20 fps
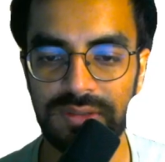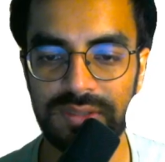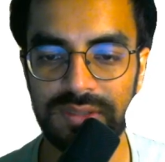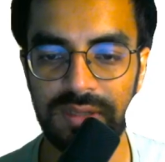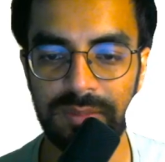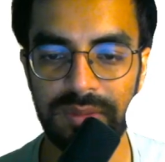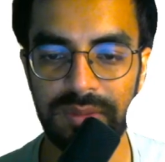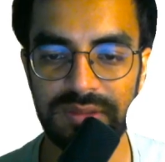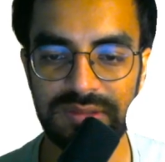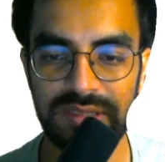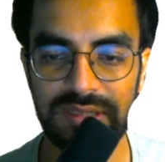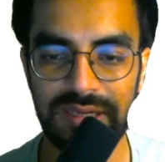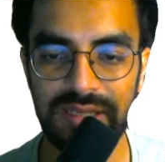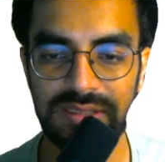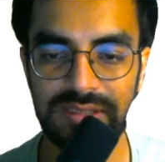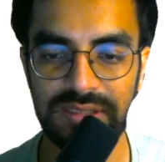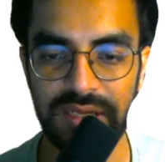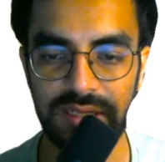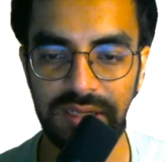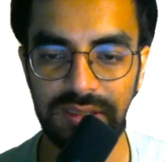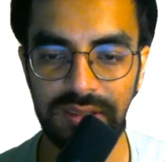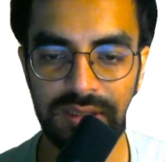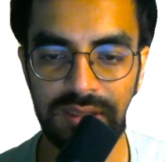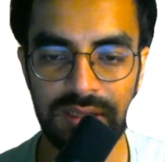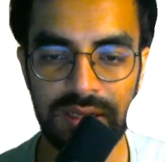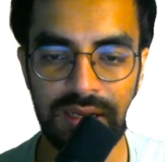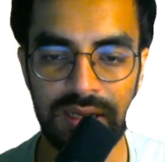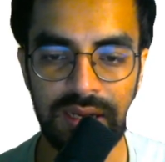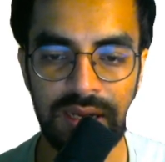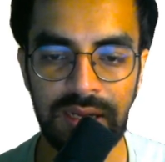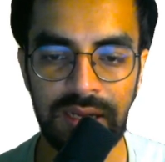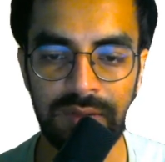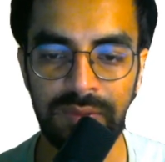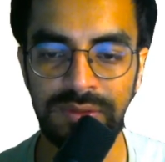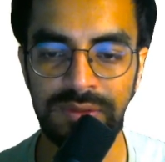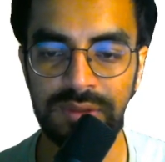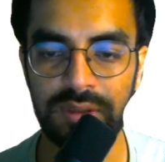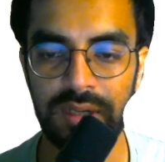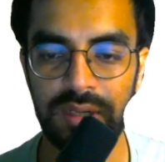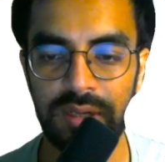are basically checked, and
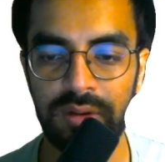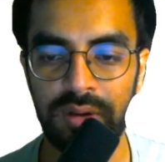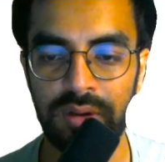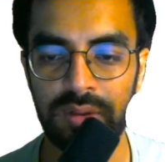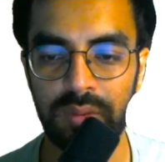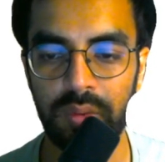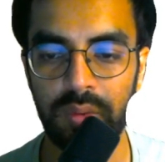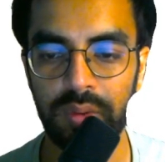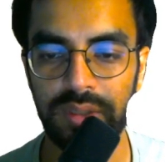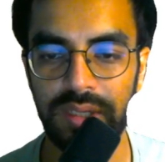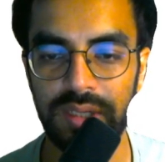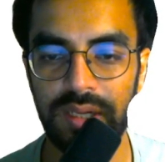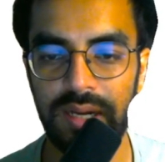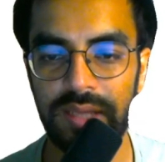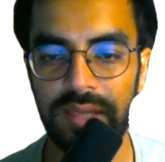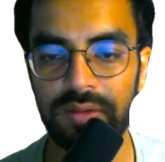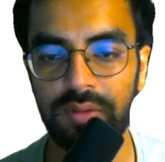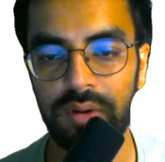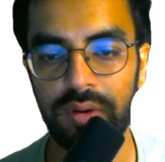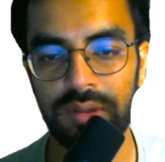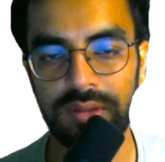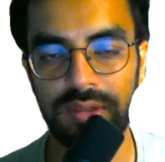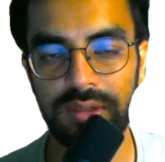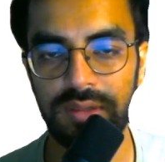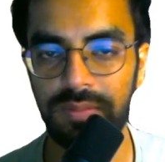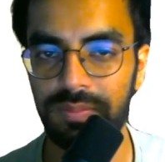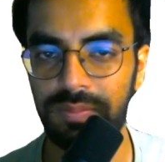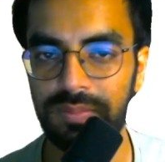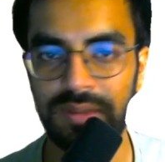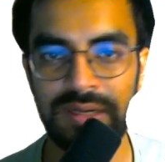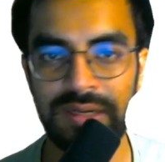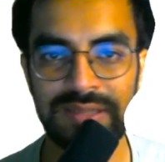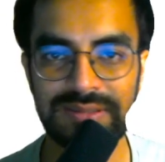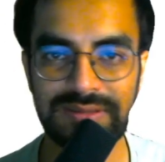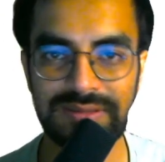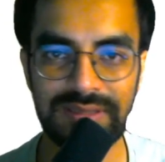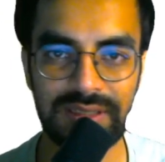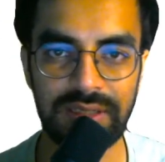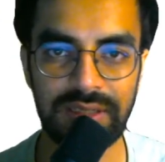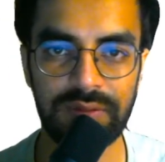once you click on OK, like all the
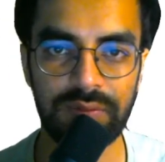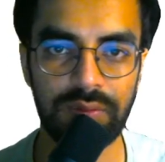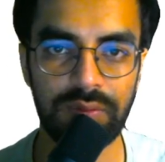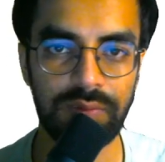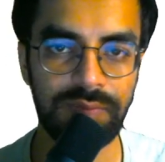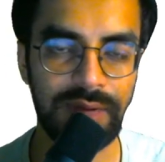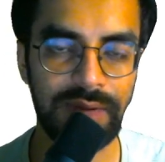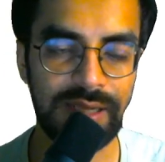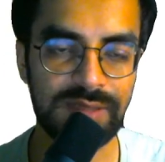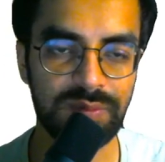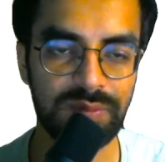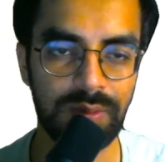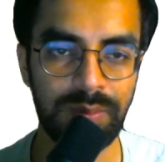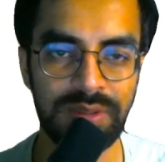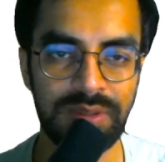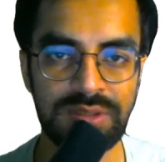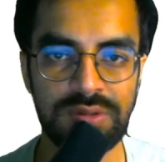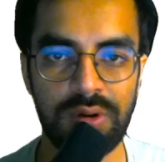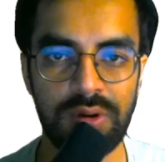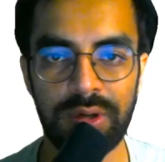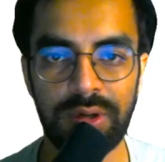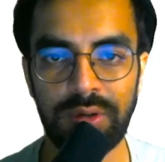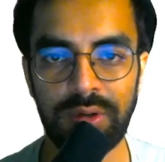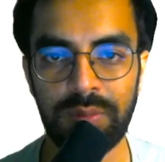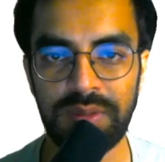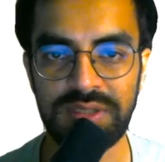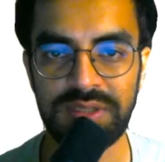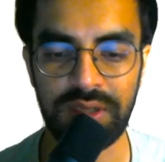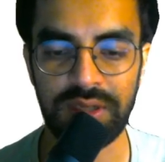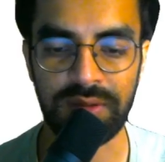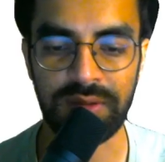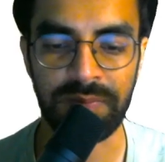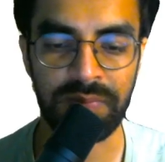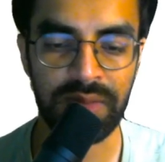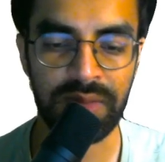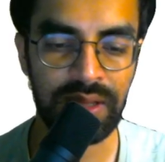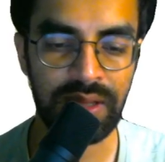necessary files will be installed in your machine.